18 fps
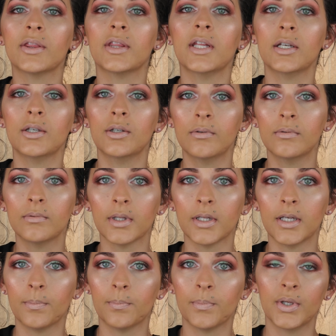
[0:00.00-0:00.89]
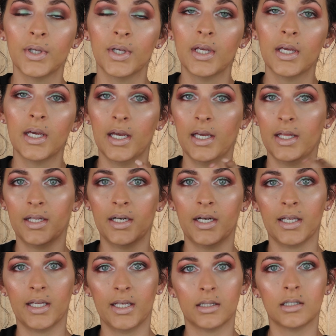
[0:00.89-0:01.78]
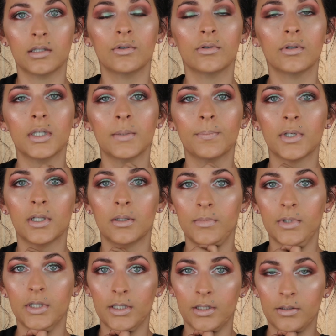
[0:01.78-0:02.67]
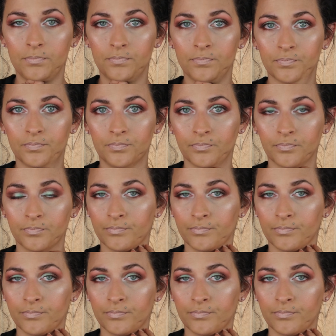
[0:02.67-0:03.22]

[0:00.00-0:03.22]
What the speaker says: I want that nude lip, and then I get the nude lip, and I'm like,